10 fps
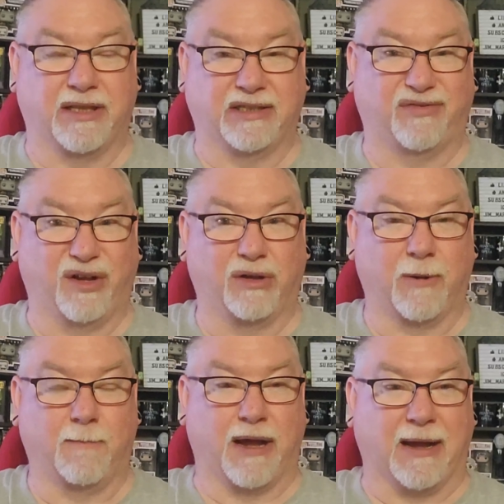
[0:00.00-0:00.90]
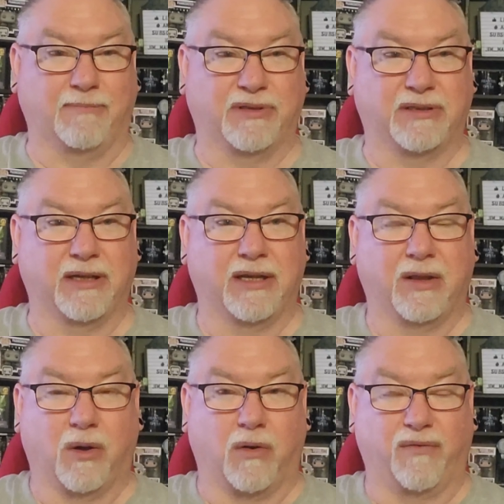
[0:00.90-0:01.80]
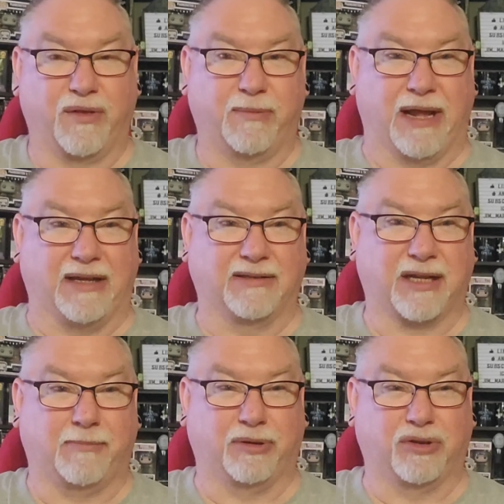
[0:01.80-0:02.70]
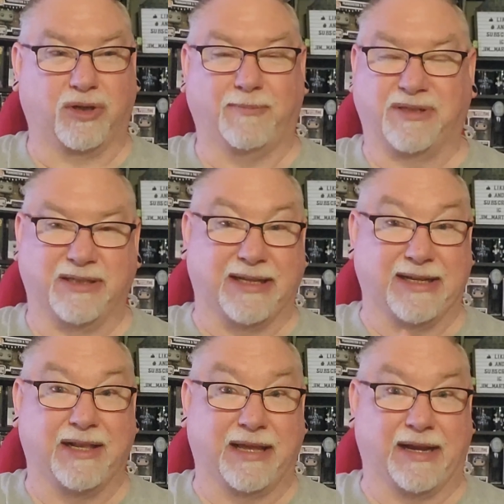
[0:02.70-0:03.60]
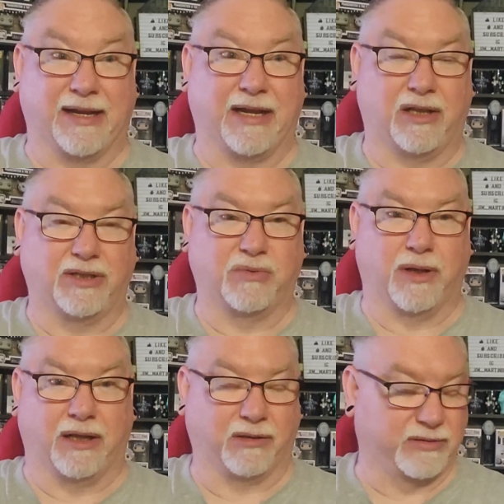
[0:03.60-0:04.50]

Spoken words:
of these Funko Pops over the past couple trips in that aisle as well.